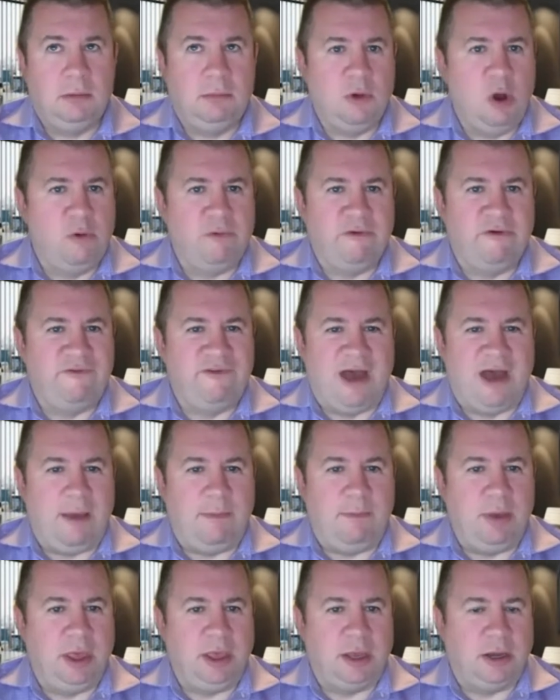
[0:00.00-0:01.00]
over $5
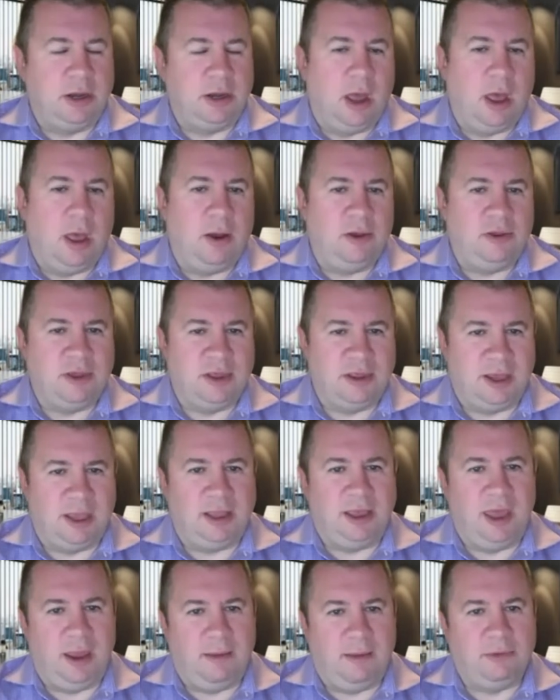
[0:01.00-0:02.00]
billion, I think
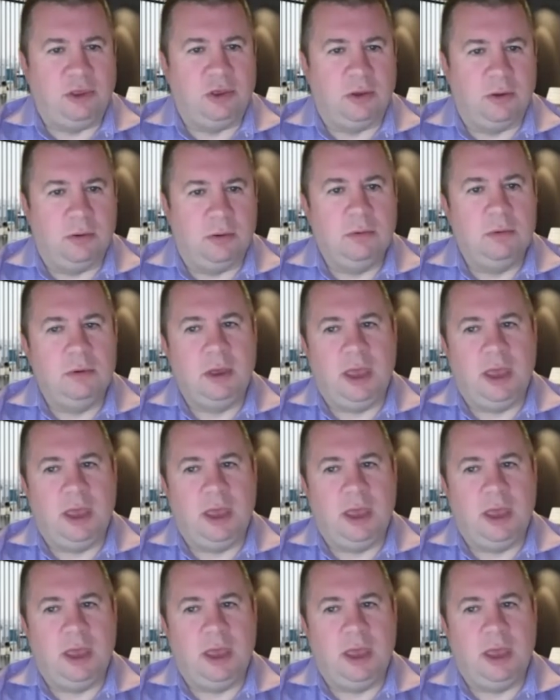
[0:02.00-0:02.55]
it came to,